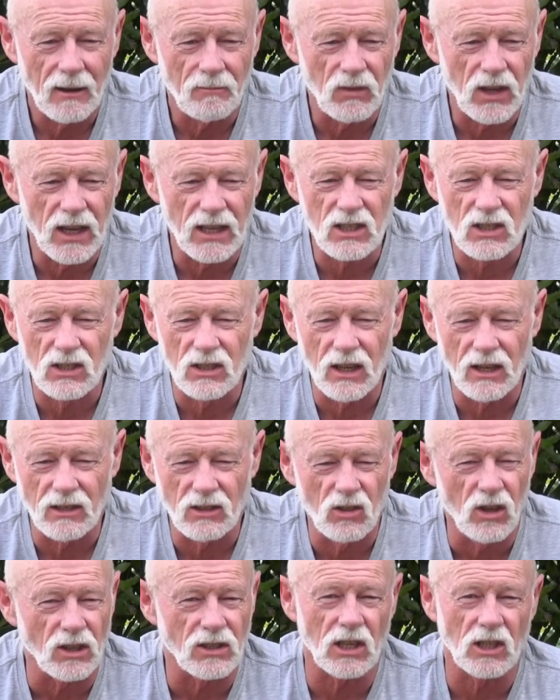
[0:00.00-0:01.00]
It's
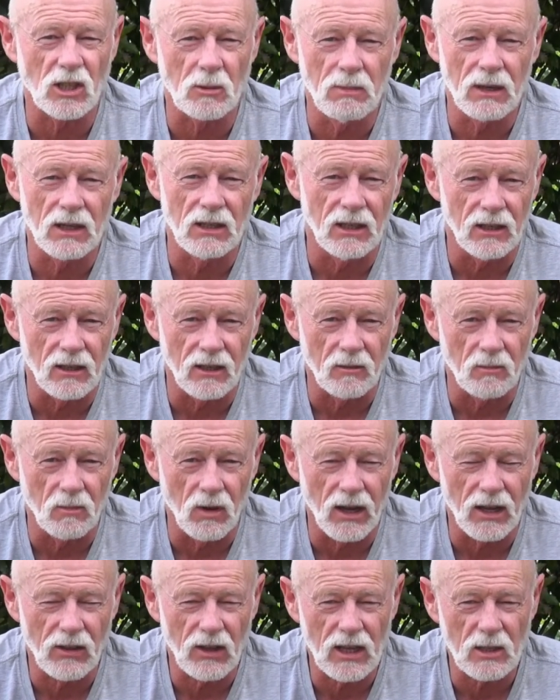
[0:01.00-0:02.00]
not such a big deal
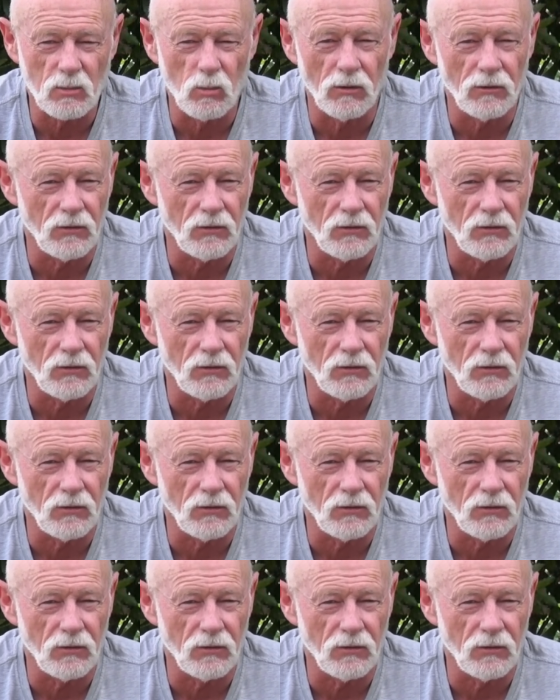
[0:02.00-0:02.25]
I think it's more